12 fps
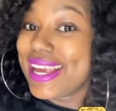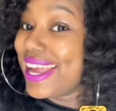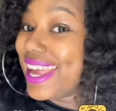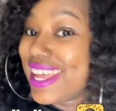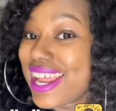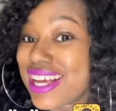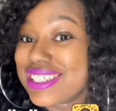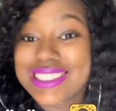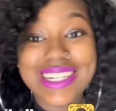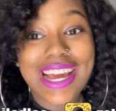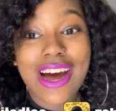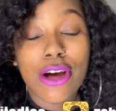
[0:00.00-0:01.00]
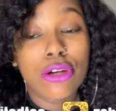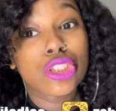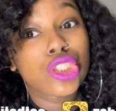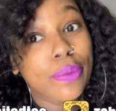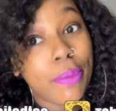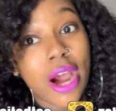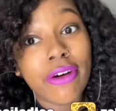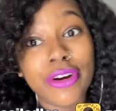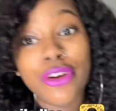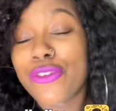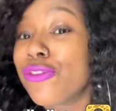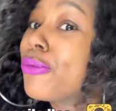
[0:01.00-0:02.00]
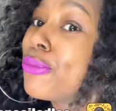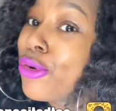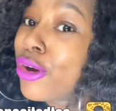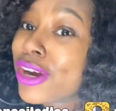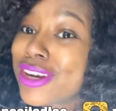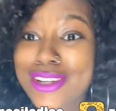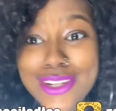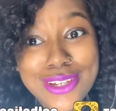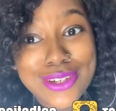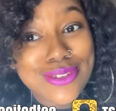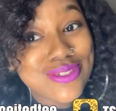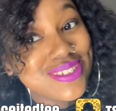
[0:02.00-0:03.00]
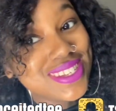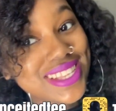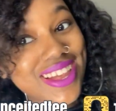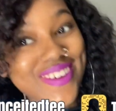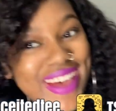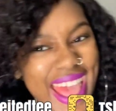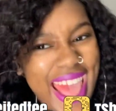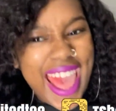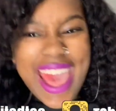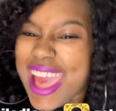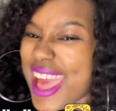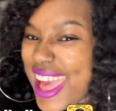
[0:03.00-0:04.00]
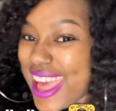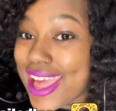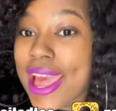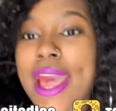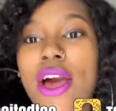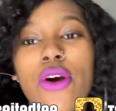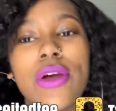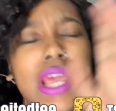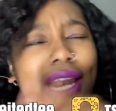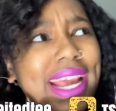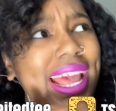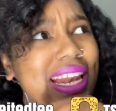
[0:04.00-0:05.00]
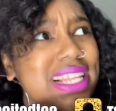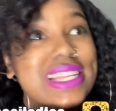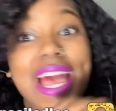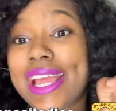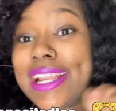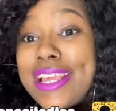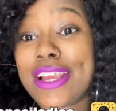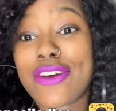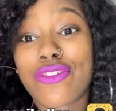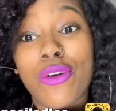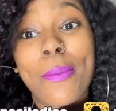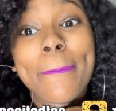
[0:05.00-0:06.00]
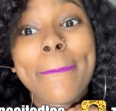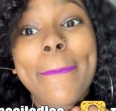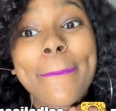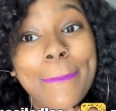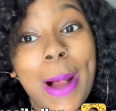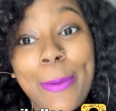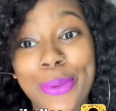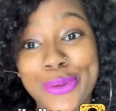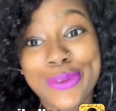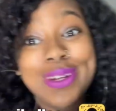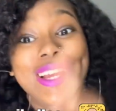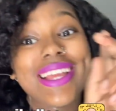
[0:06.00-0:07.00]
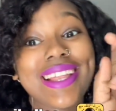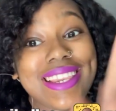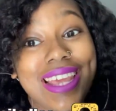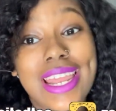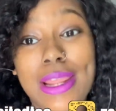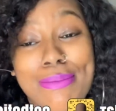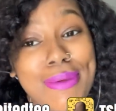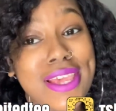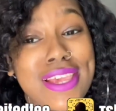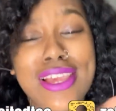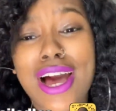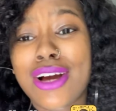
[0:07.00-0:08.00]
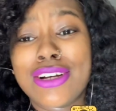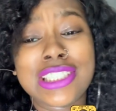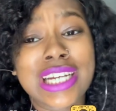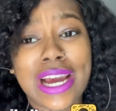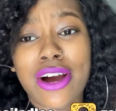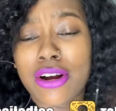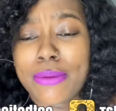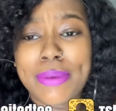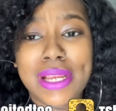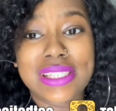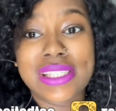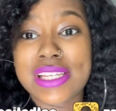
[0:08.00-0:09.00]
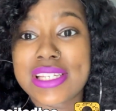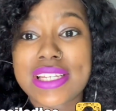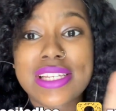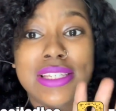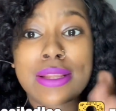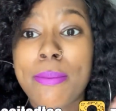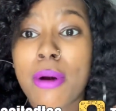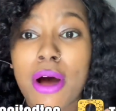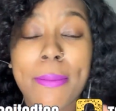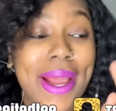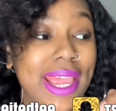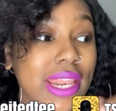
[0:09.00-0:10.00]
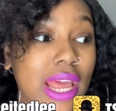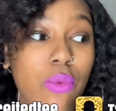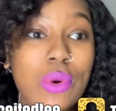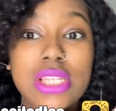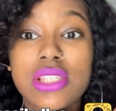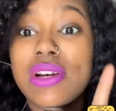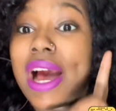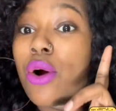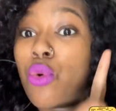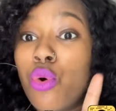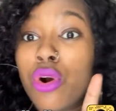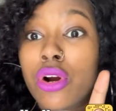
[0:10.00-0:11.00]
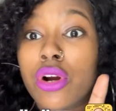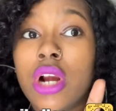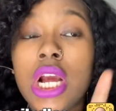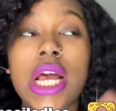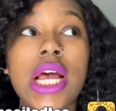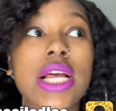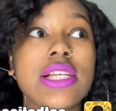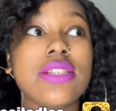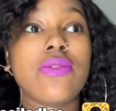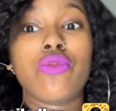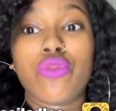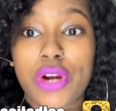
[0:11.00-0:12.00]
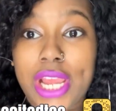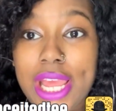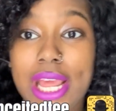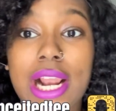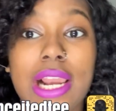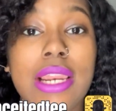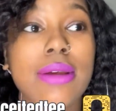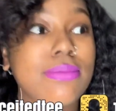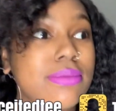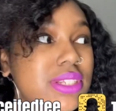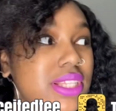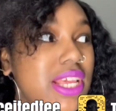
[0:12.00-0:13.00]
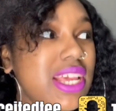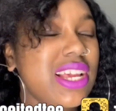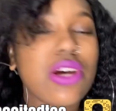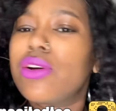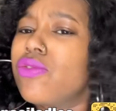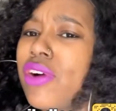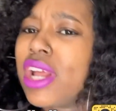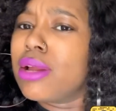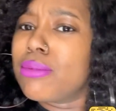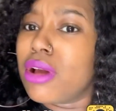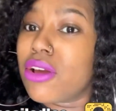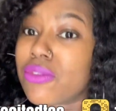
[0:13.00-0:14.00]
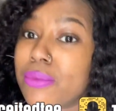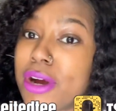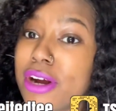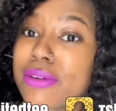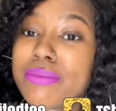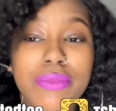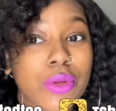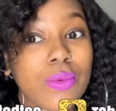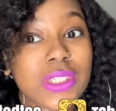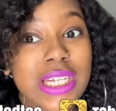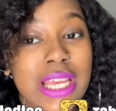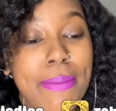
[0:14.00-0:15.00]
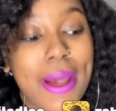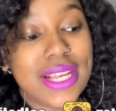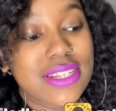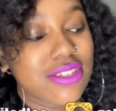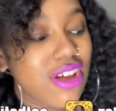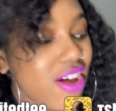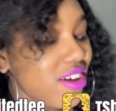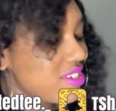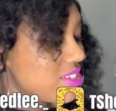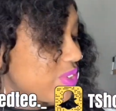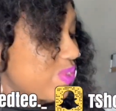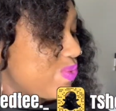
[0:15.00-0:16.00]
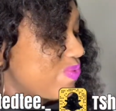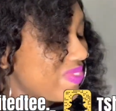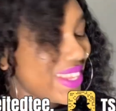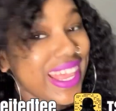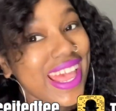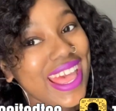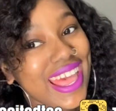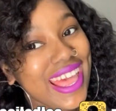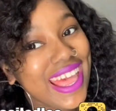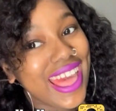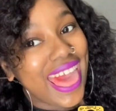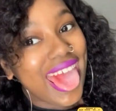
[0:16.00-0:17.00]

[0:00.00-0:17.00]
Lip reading: And I'll see y'all tomorrow for more news. Oh yeah, and I got this idea from my boo, Danny B. Y'all go check out her business. It's the bomb. I cannot wait till I order some red lipstick, red lip gloss from her when she get back in stock. So yeah.